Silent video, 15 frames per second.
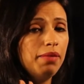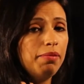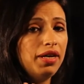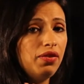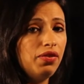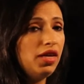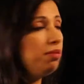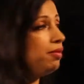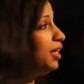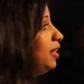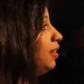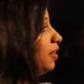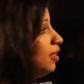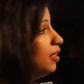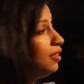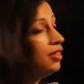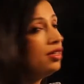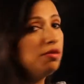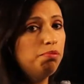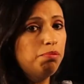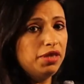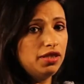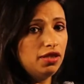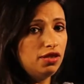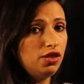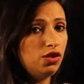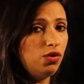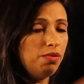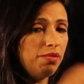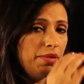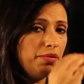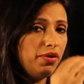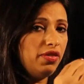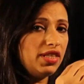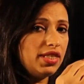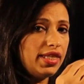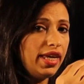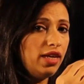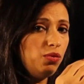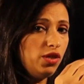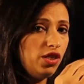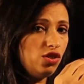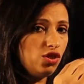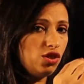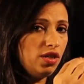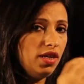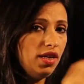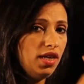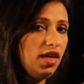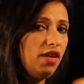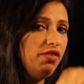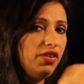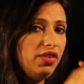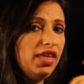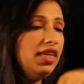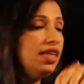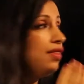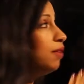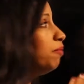about them in the middle. Do you remember the sandwich? Everything in the